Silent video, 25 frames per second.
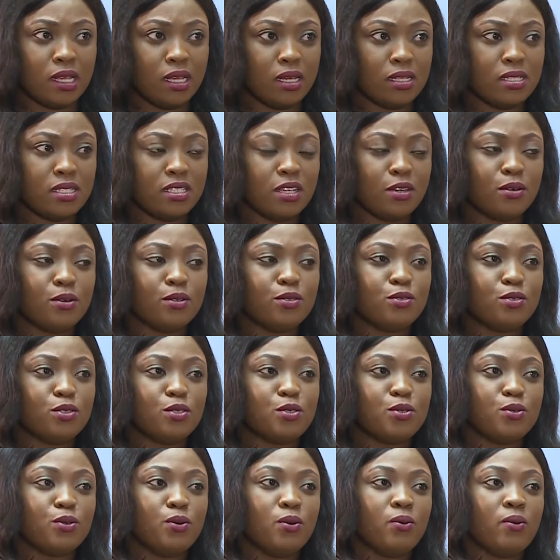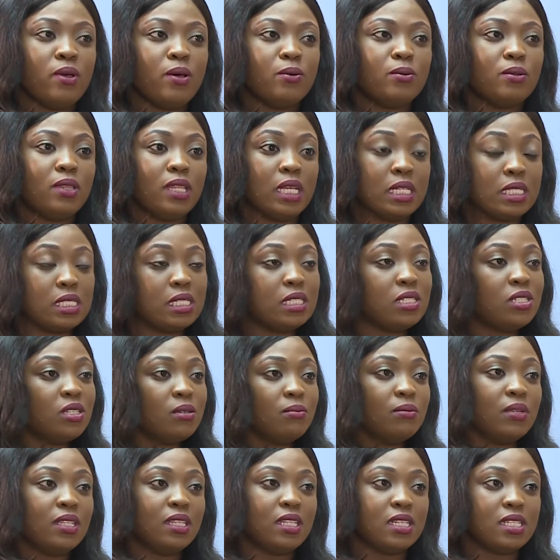secondary school where they're
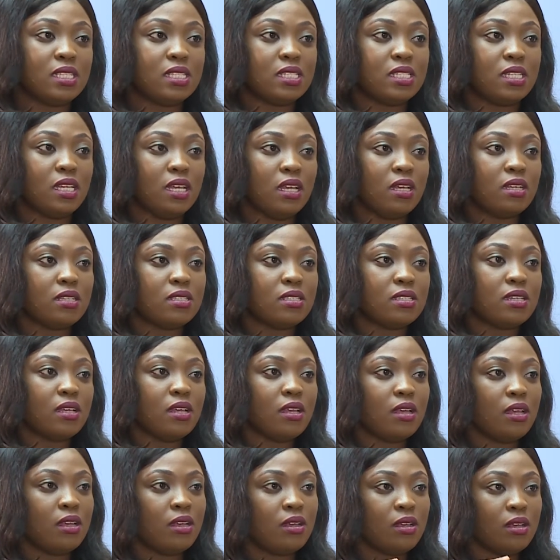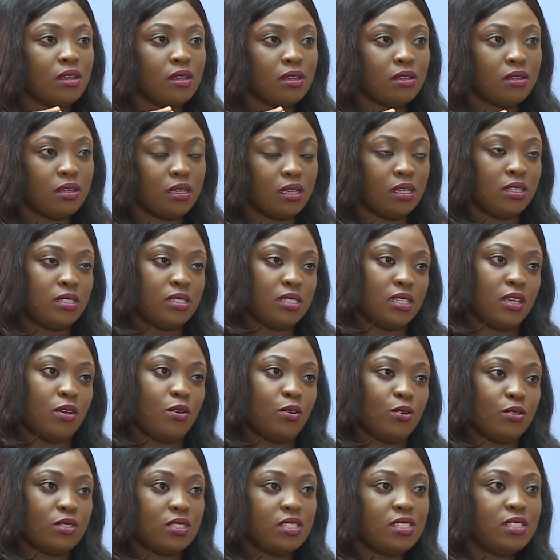teaching me these things. It's a
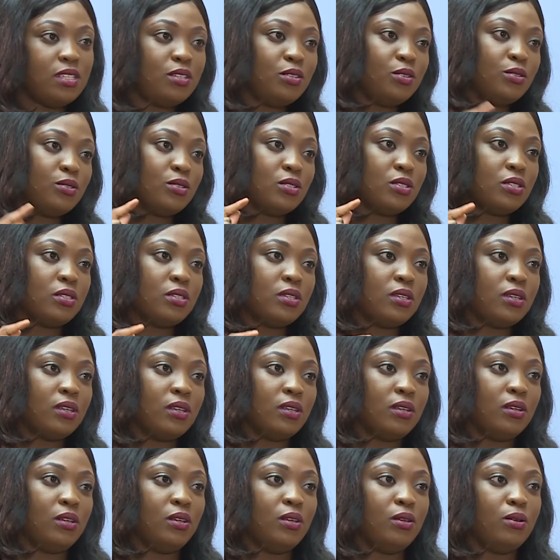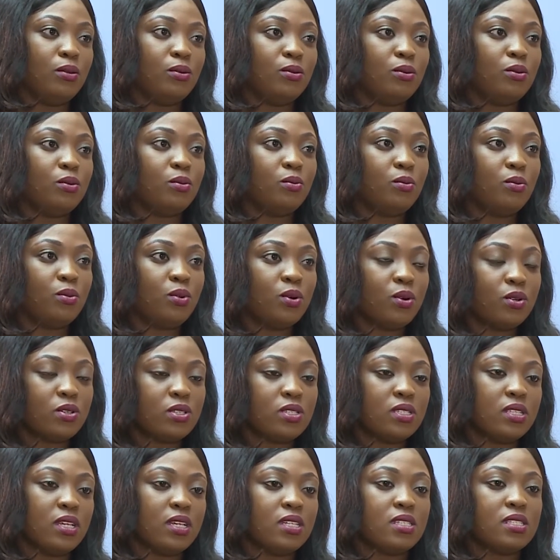continuous,
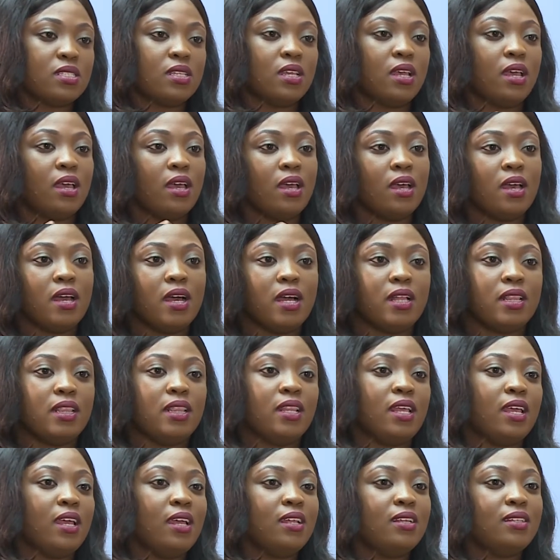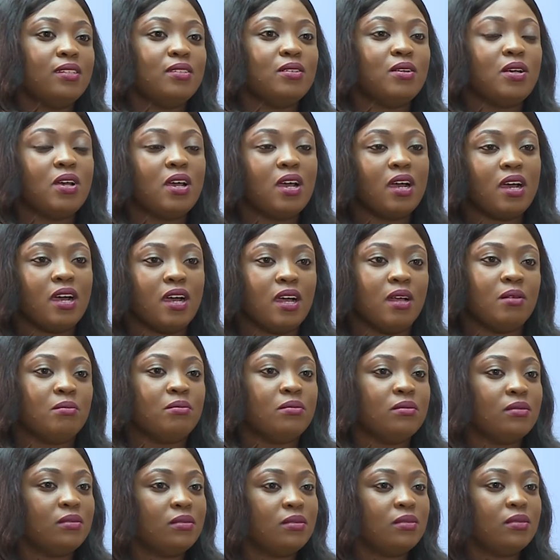process. And then
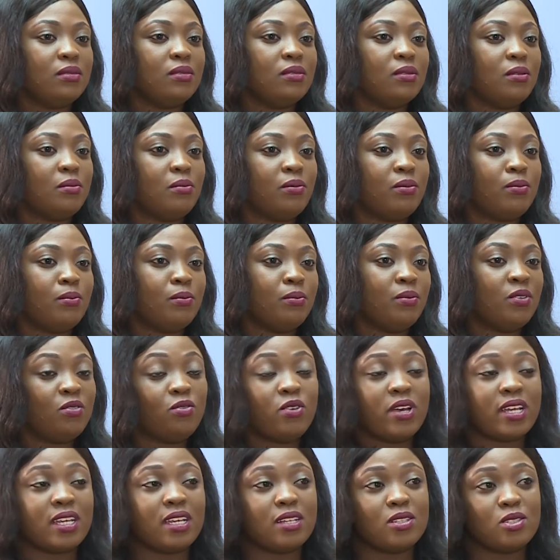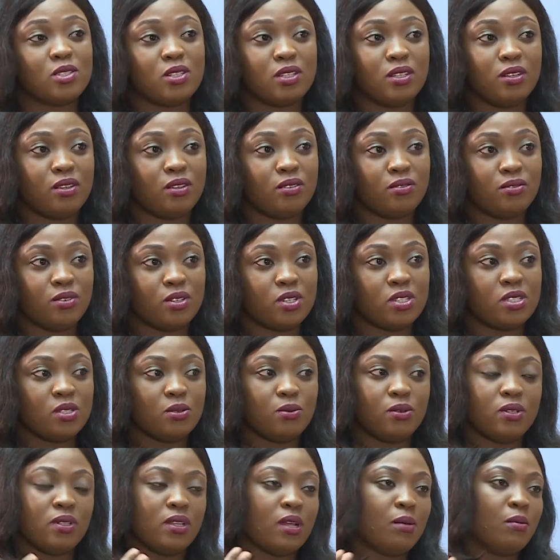before I get into the
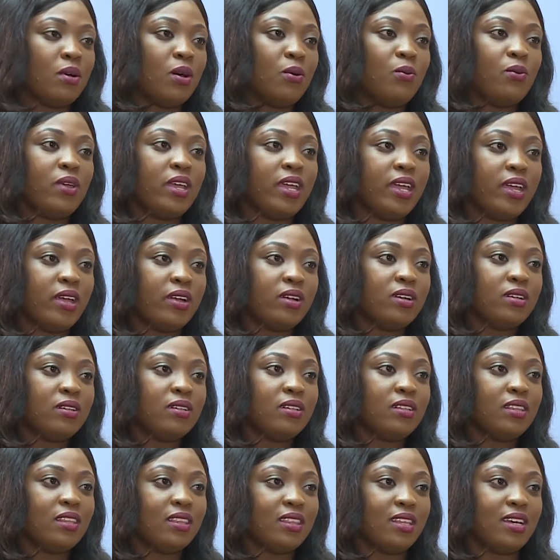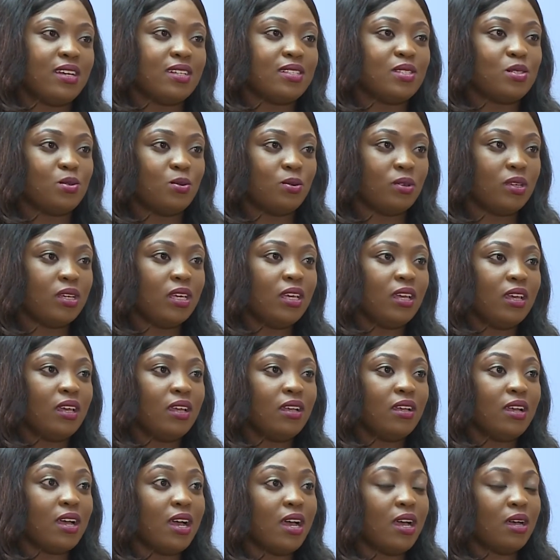university, I'm aware that,
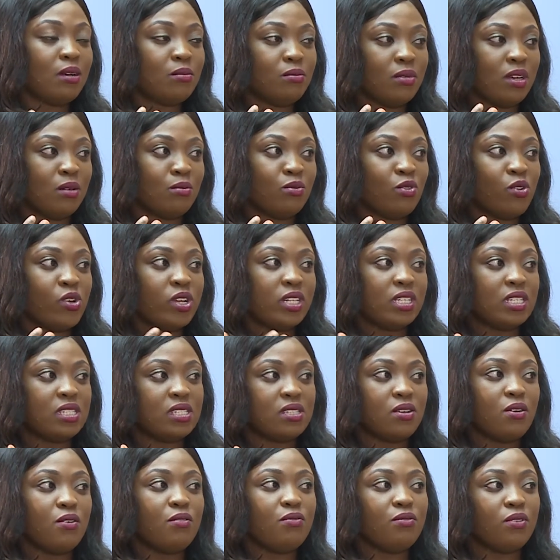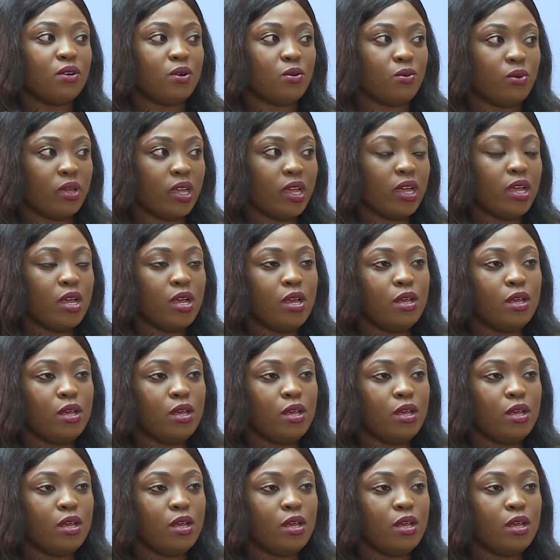okay, I'm already self-aware,